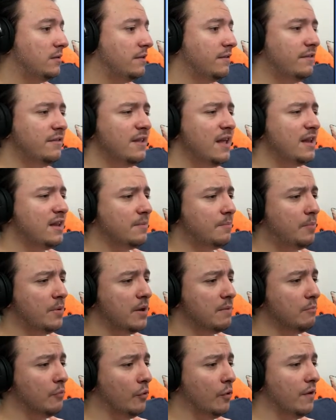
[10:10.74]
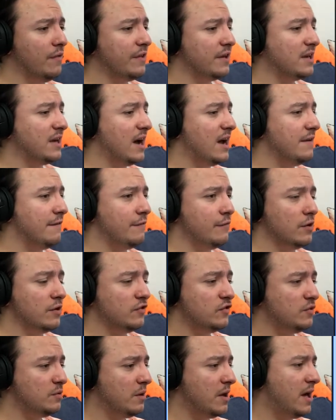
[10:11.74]
Doesn't that depend more on the kind of
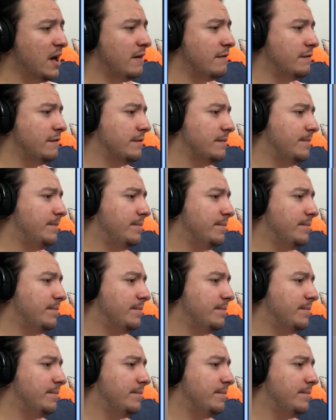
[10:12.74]
friends you have?